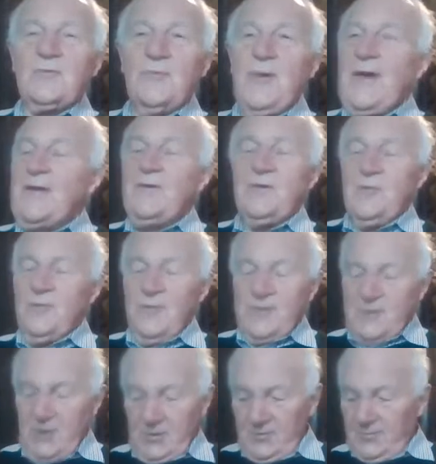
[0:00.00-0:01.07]
wind, or were
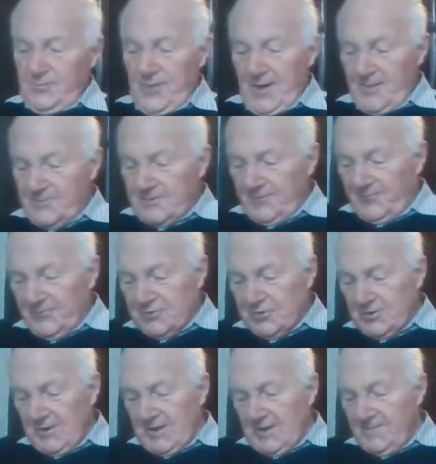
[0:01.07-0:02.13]
told perhaps
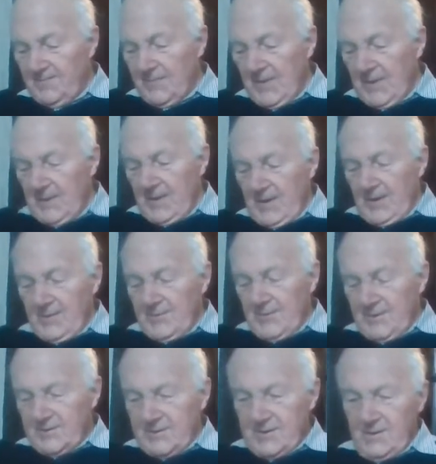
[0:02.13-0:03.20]
officially,
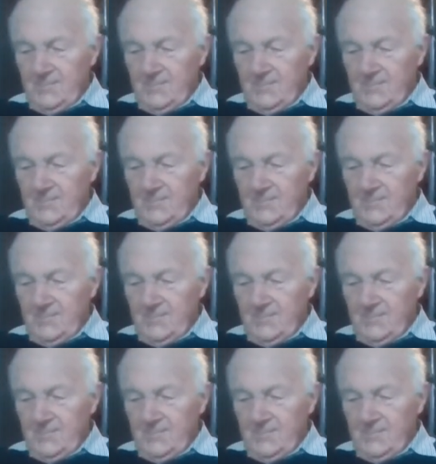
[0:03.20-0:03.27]
that